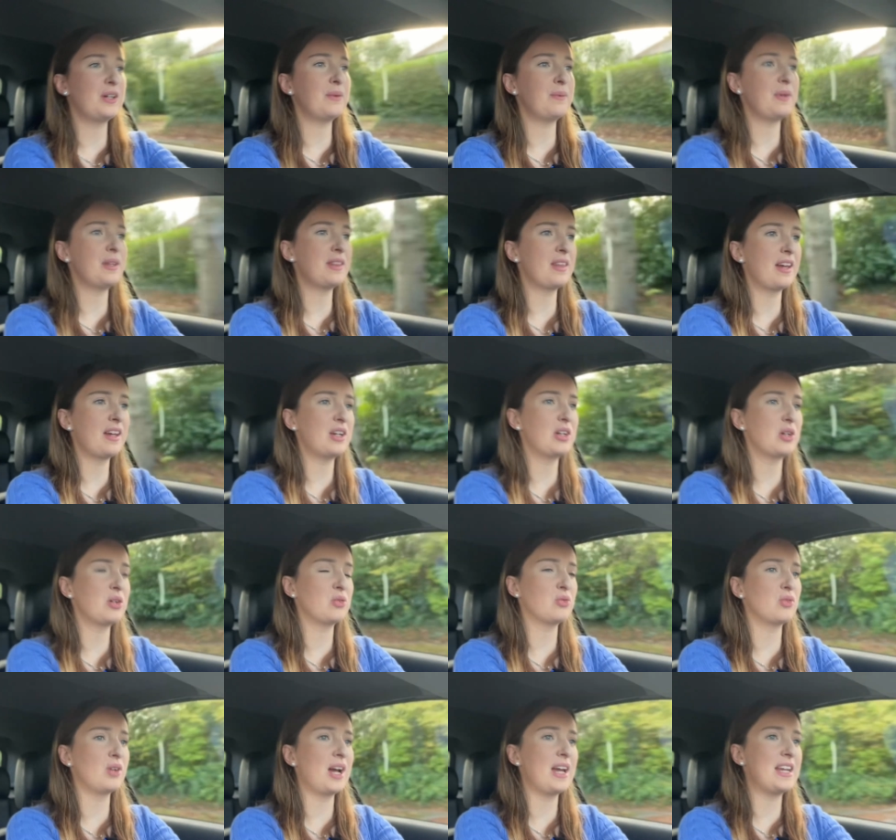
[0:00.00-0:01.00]
with like a
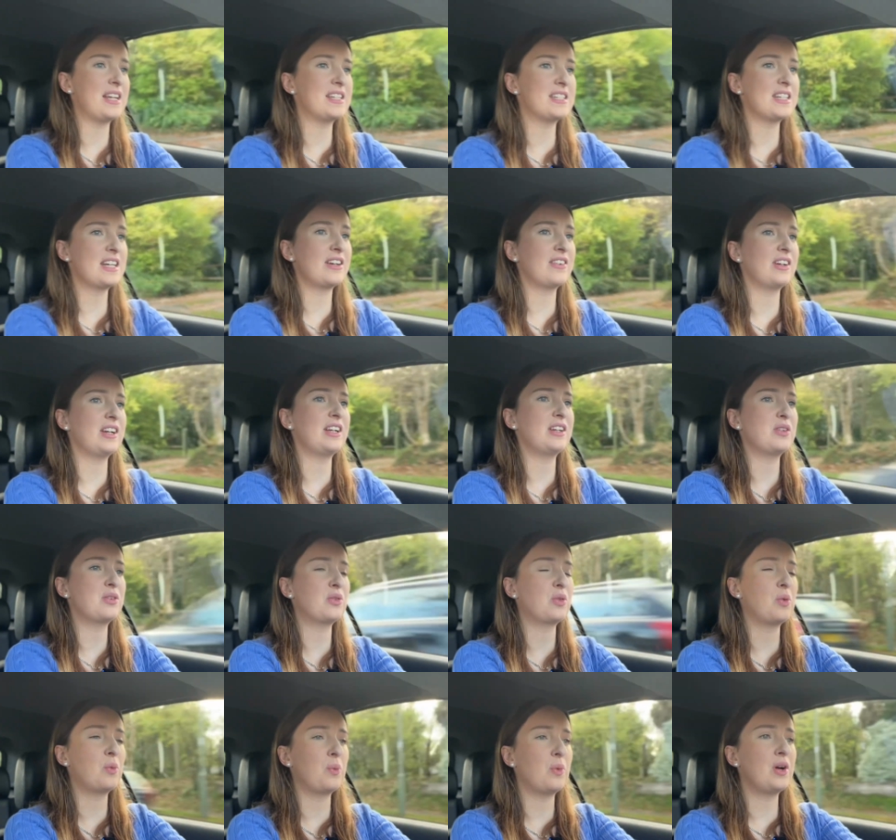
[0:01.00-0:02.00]
grey interior, and it was
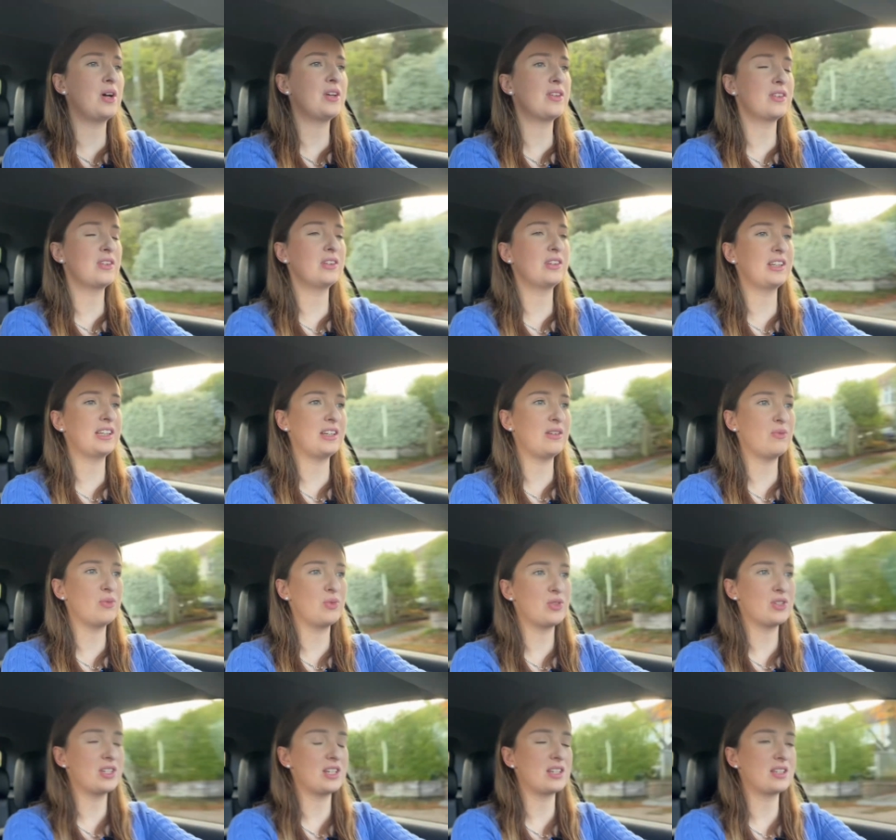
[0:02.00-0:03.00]
the worst looking
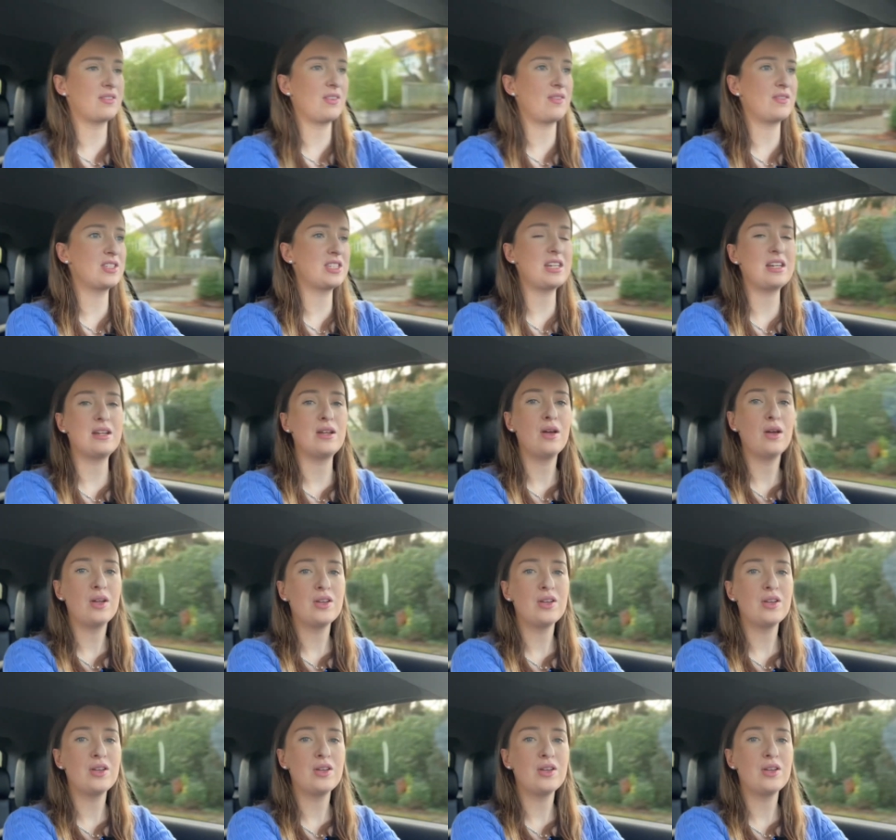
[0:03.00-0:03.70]
E46 I've ever seen.